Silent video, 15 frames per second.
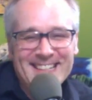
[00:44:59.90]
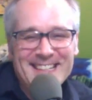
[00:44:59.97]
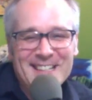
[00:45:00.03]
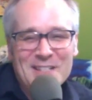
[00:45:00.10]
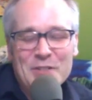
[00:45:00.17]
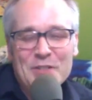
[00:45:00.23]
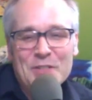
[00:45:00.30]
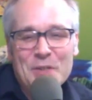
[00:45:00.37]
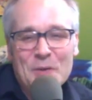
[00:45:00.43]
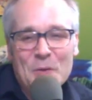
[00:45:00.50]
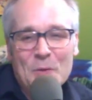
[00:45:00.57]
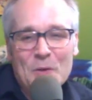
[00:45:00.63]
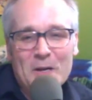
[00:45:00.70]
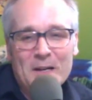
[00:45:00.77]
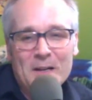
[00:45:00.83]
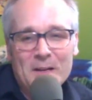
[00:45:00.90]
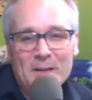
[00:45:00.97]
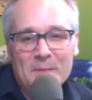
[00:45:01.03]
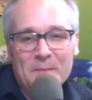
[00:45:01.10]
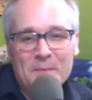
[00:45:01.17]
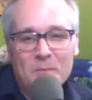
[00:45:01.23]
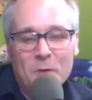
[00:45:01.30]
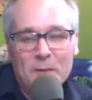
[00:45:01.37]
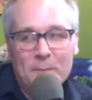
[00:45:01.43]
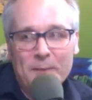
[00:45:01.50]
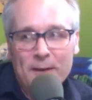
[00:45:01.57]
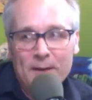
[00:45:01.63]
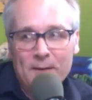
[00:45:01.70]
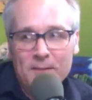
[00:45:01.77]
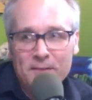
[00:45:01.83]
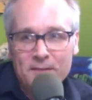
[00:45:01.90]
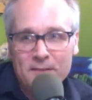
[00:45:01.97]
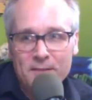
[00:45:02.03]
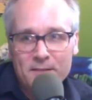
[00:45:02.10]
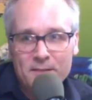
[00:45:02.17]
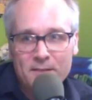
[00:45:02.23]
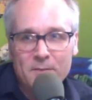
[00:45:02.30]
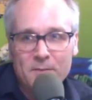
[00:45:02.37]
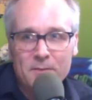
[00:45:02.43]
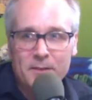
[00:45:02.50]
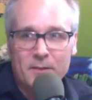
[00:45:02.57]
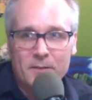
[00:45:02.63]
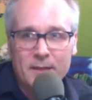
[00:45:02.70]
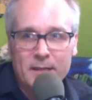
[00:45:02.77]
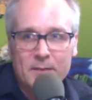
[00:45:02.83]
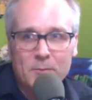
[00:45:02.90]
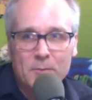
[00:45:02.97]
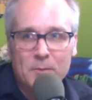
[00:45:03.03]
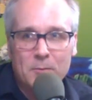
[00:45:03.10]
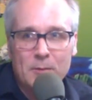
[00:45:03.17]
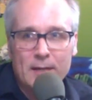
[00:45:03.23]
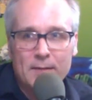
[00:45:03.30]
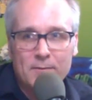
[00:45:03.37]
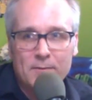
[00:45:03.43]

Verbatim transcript: so, um, what about so you know, like what, what kind of